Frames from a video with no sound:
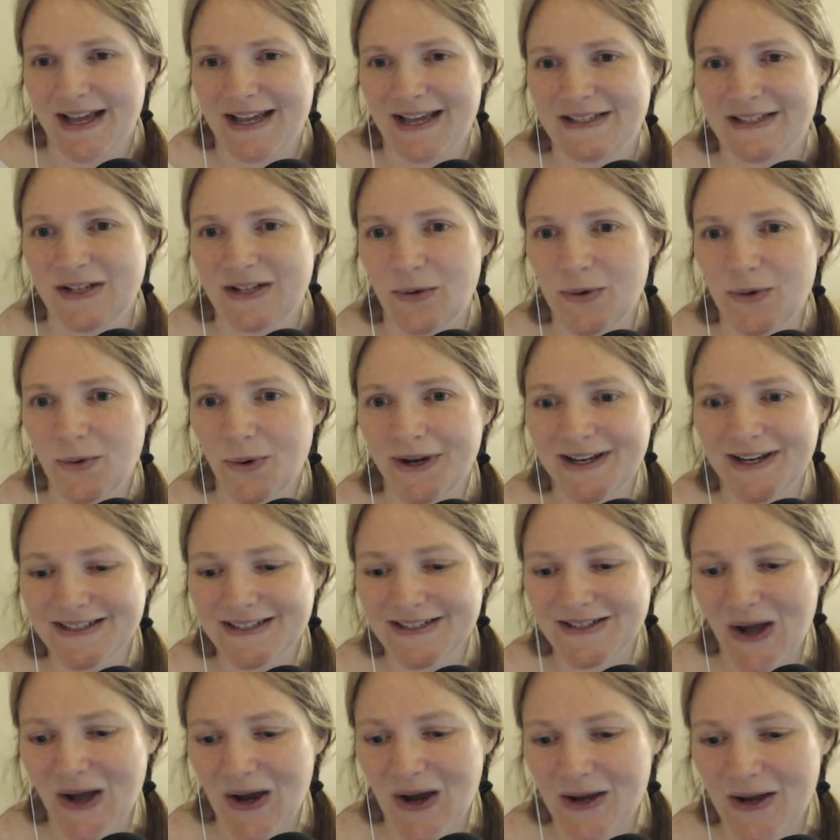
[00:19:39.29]
So we wanted to
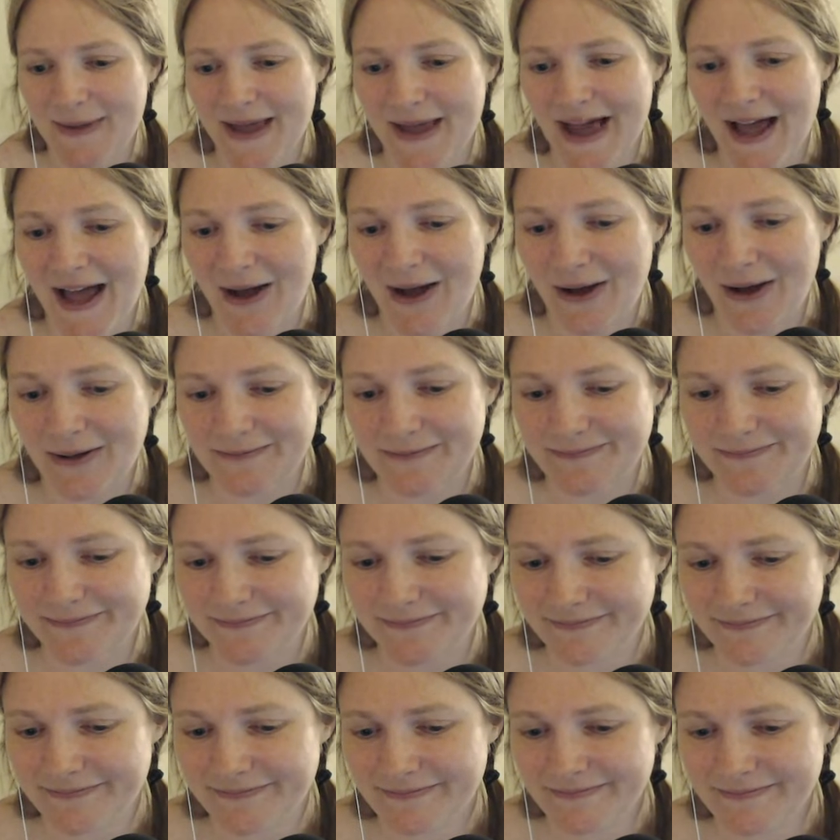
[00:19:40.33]
talk about
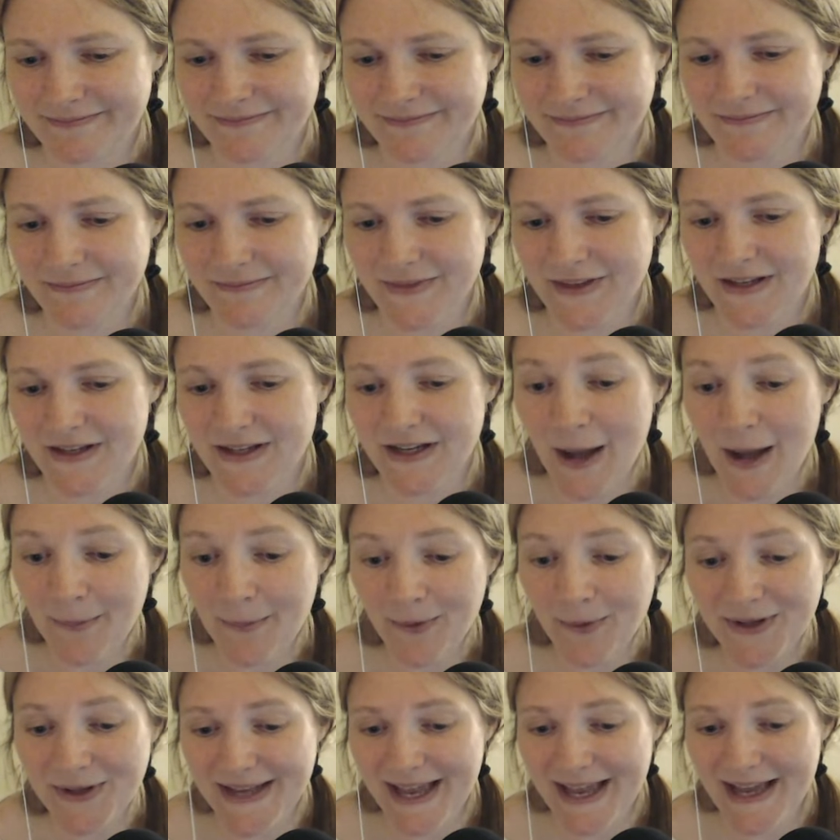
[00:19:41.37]

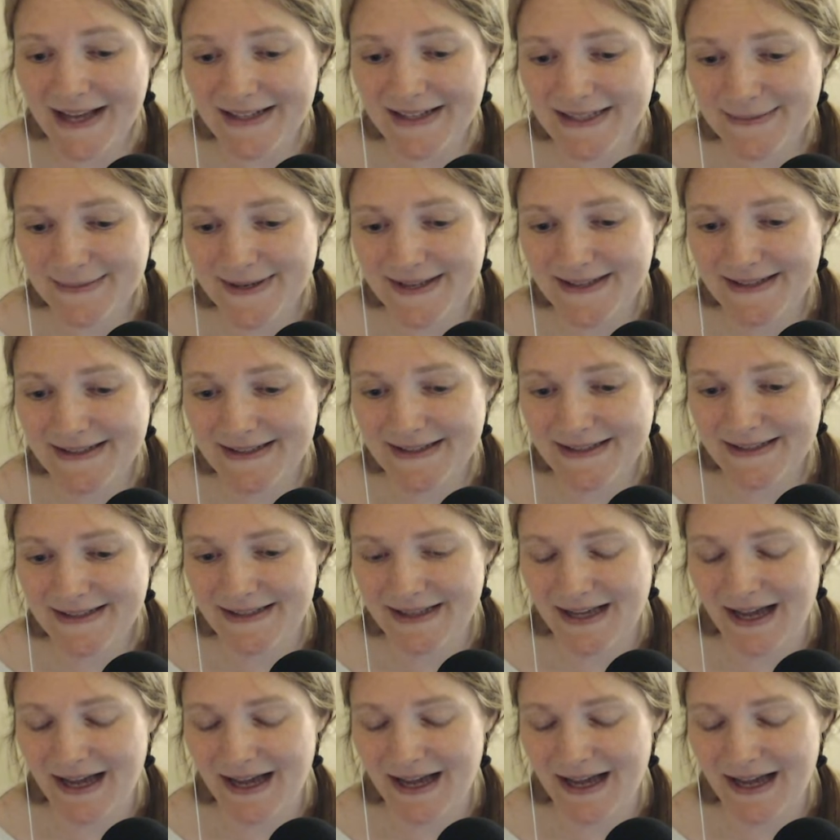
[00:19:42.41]
couple announcements.